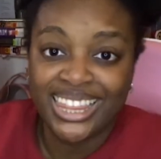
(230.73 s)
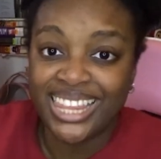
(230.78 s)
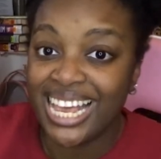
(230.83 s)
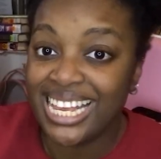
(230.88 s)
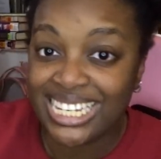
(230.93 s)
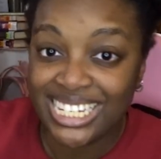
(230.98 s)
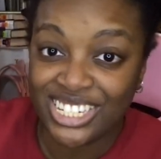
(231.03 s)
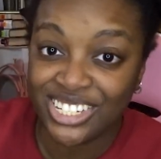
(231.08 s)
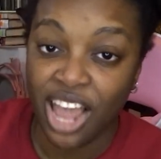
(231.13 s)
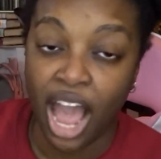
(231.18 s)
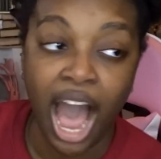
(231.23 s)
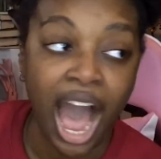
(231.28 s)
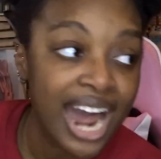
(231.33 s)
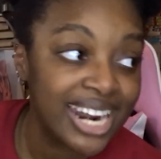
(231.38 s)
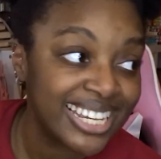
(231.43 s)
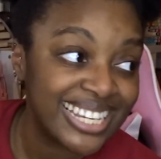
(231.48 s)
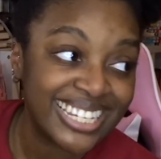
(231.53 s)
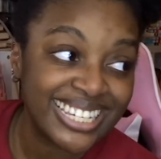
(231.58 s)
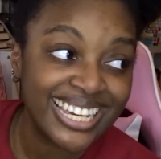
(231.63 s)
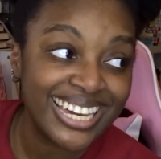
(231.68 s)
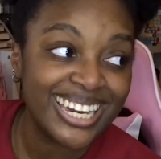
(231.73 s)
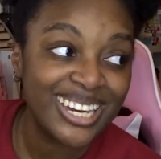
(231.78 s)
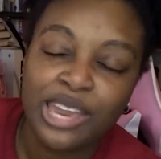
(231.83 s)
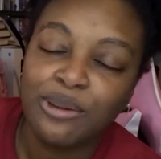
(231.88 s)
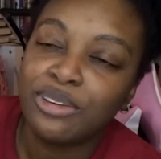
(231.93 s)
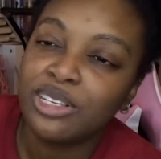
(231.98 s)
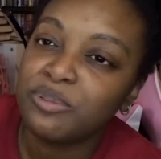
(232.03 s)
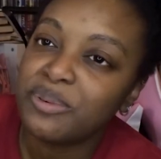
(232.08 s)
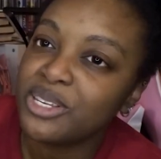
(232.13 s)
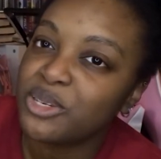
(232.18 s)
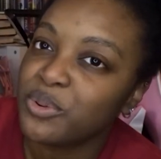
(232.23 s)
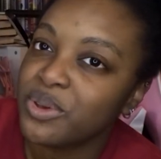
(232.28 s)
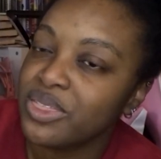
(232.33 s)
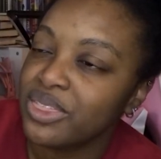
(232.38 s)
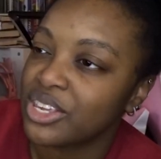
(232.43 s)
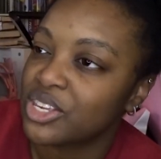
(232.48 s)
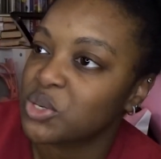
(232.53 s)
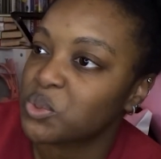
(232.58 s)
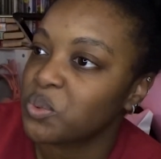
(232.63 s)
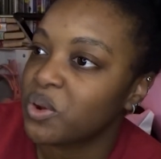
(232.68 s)
This, honestly, it was between
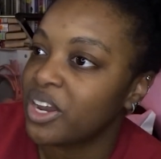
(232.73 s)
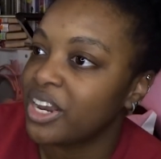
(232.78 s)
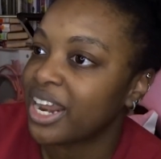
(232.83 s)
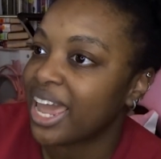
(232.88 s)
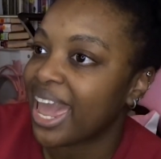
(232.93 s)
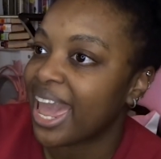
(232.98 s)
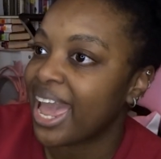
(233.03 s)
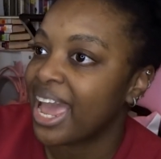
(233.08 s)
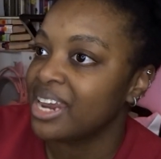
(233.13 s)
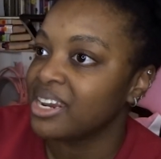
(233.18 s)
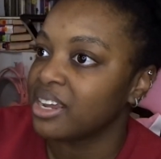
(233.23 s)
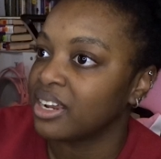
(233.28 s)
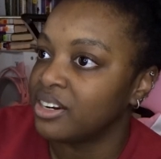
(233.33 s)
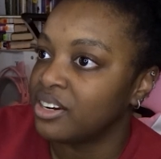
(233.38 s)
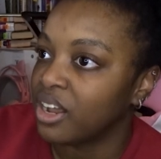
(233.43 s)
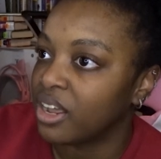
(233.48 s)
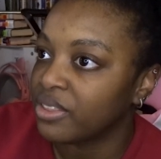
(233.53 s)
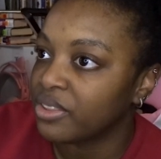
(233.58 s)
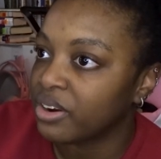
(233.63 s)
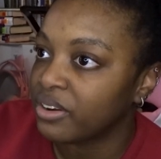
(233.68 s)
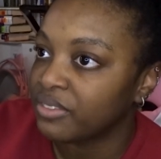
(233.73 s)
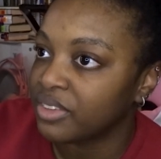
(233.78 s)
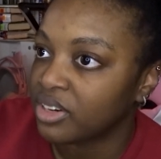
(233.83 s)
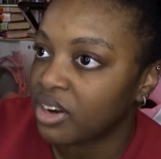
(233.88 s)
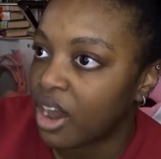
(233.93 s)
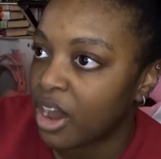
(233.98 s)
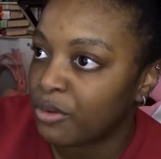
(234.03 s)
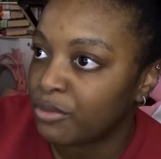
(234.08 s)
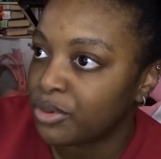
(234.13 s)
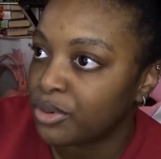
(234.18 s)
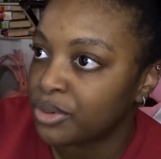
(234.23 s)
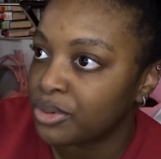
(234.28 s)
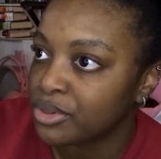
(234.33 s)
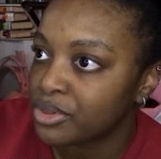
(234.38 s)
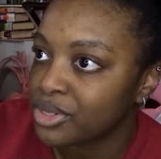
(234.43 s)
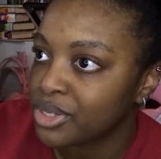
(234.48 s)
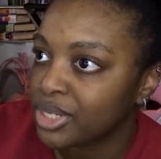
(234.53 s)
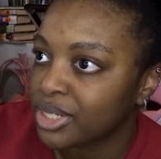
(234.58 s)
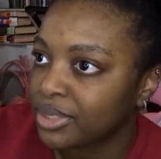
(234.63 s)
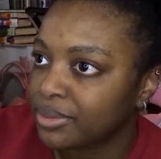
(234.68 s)
this one and another of the
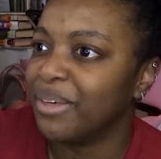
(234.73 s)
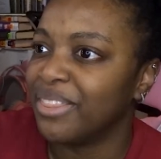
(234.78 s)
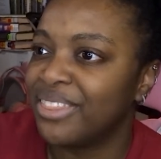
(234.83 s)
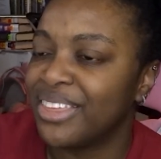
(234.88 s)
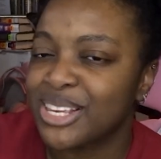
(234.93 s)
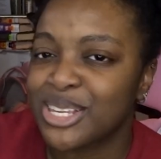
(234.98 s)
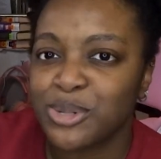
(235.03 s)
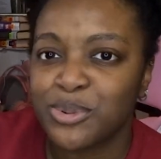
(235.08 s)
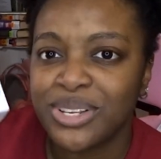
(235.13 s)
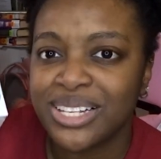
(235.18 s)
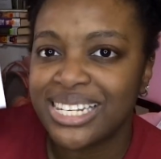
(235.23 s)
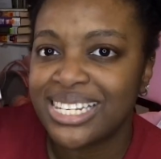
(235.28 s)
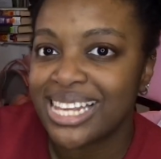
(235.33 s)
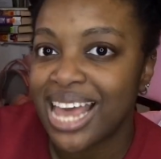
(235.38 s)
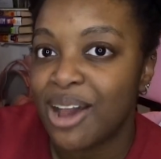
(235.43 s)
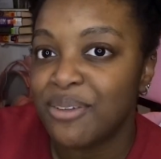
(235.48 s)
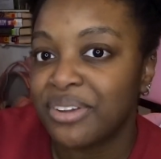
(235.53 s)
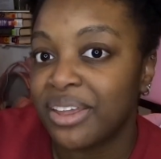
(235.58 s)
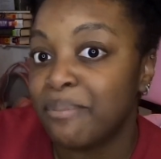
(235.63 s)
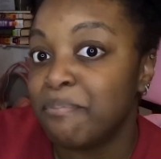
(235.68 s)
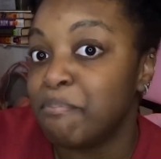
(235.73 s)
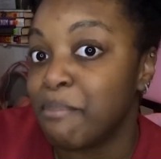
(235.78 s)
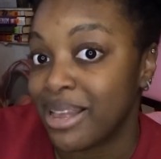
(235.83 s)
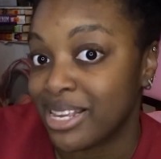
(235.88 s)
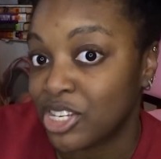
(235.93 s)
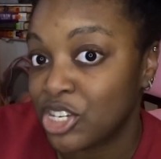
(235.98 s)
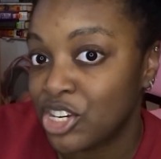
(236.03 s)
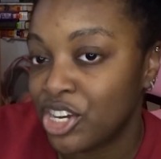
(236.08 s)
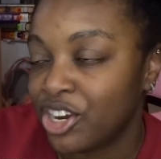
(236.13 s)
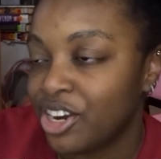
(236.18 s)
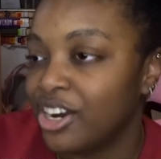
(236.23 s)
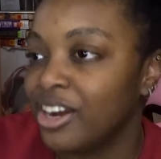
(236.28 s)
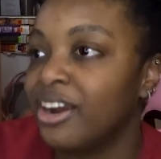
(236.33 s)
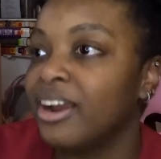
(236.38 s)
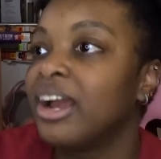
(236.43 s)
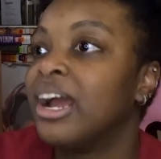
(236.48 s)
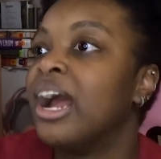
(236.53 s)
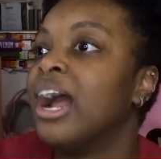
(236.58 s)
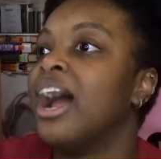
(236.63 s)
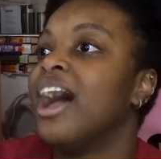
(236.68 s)
novels, but this one sounded messier,
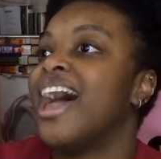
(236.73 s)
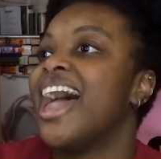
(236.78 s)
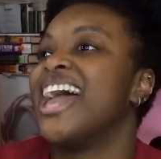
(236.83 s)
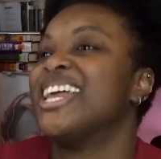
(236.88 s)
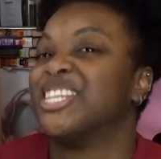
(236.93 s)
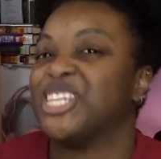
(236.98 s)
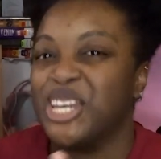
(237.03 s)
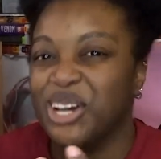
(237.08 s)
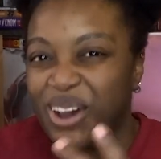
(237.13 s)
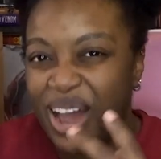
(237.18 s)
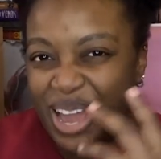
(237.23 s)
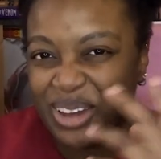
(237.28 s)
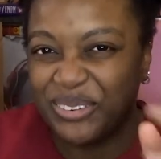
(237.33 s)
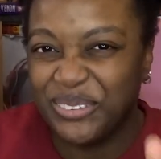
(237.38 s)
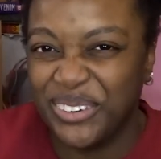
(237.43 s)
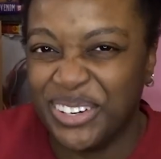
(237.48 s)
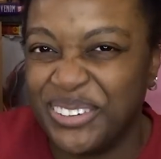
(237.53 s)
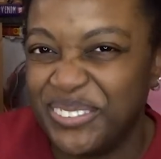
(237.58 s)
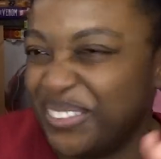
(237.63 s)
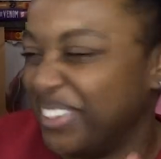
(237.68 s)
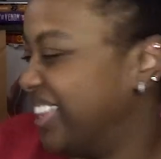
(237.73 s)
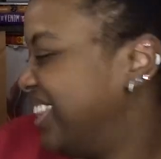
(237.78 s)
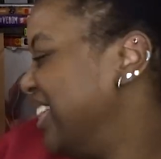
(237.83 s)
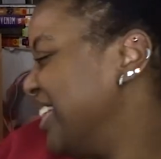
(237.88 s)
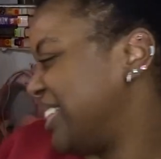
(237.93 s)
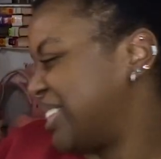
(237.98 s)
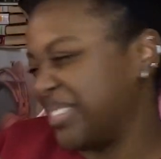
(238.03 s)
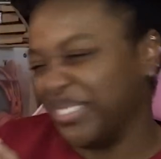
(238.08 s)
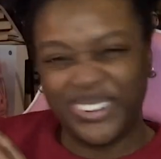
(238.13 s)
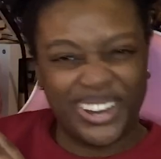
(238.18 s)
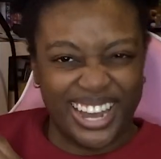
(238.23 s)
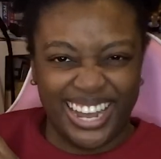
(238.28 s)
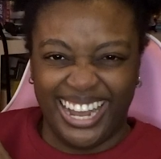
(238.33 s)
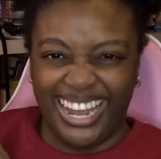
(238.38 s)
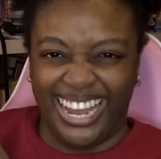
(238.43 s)
and so I went with this one.